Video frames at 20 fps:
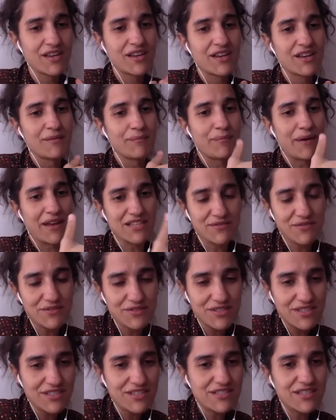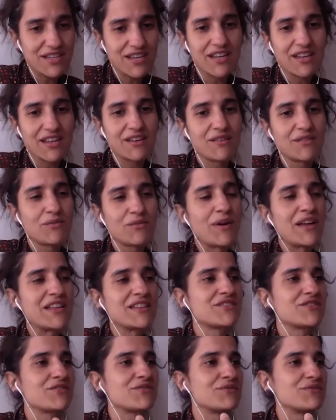passed for this and
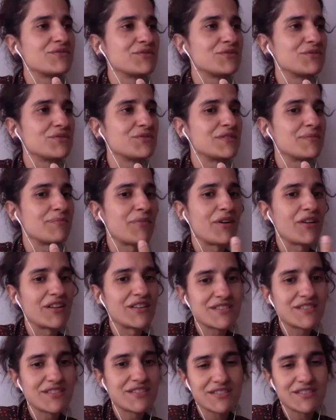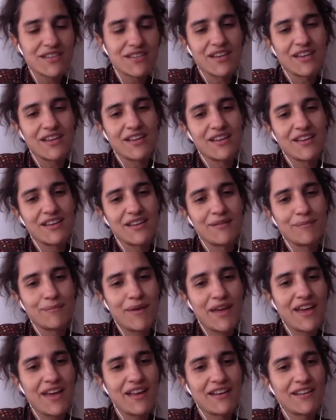went to the police
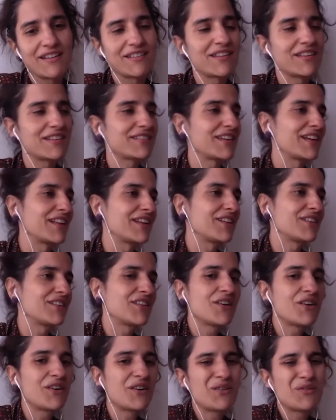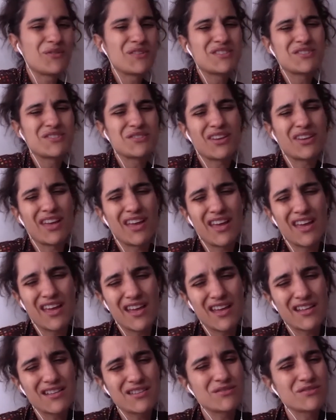man, and they said, no, it's
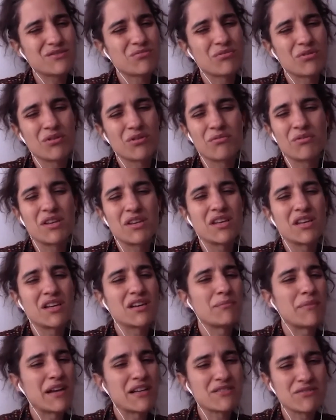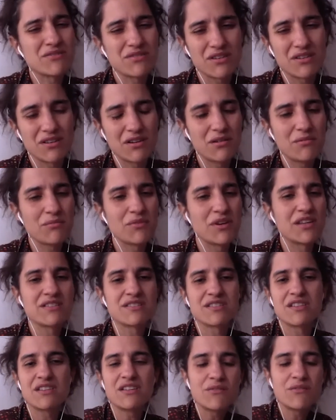okay, don't worry, come back to your home. And
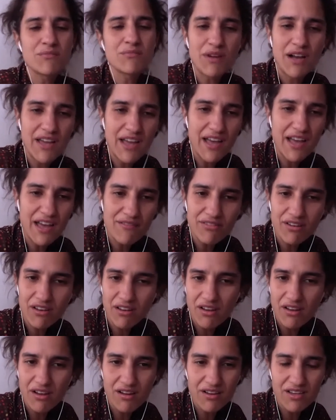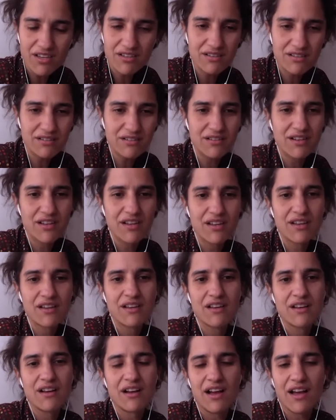said, no, I have a law here,
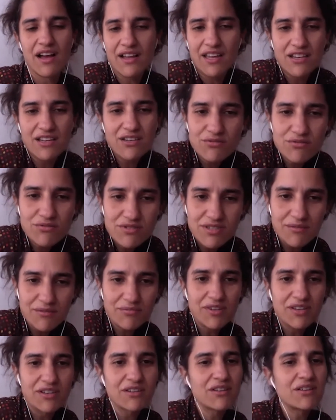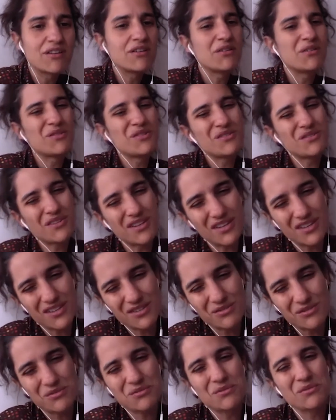I can do something. No, you
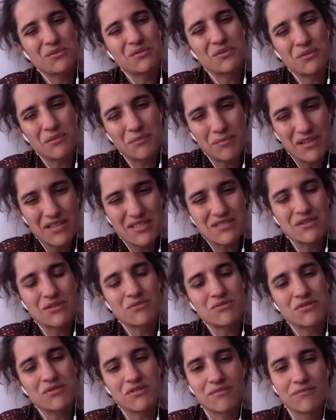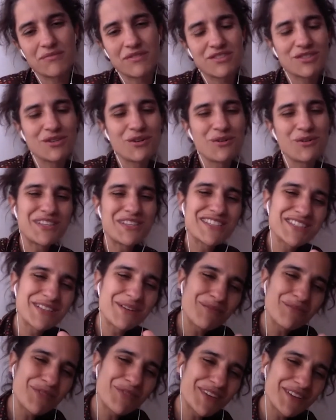cannot do, please go to. So
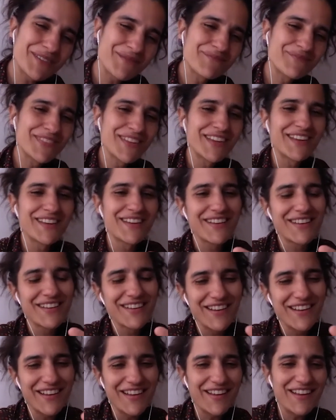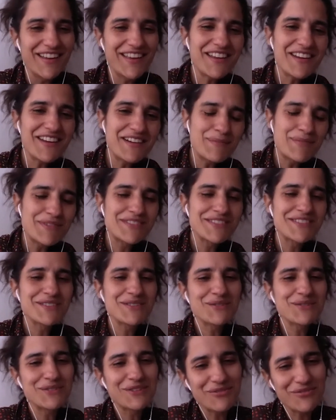something. Here in
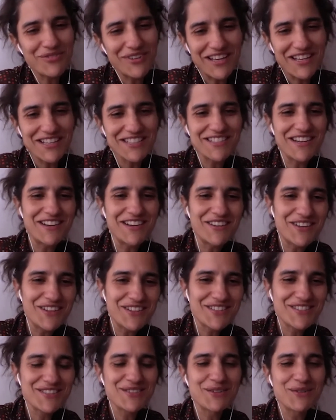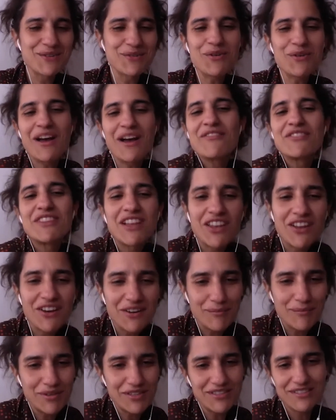Brazil, the things are not so, you have the law,
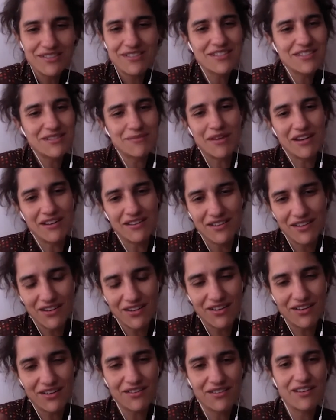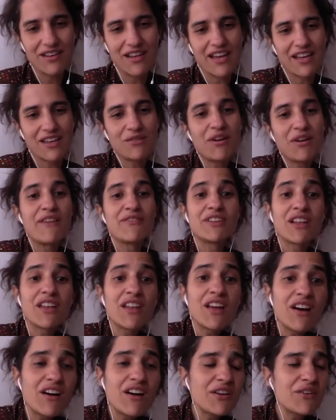but doesn't matter the law. Like you have the
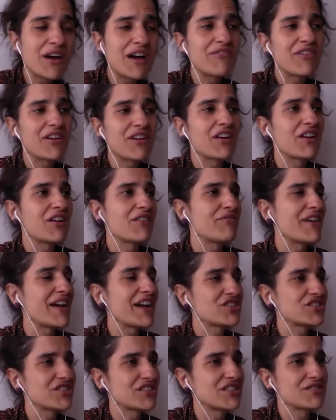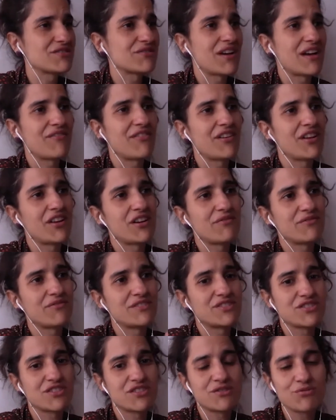law, you have a lot of actions, you have a lot of
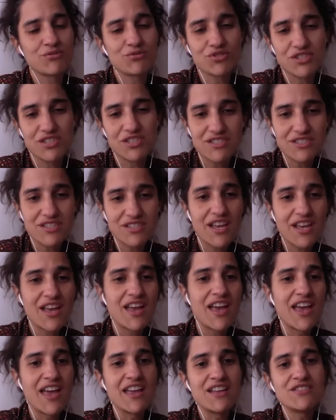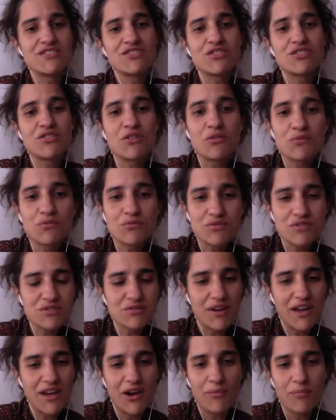institutions, NGOs
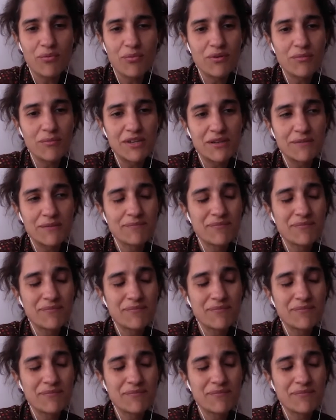to help women.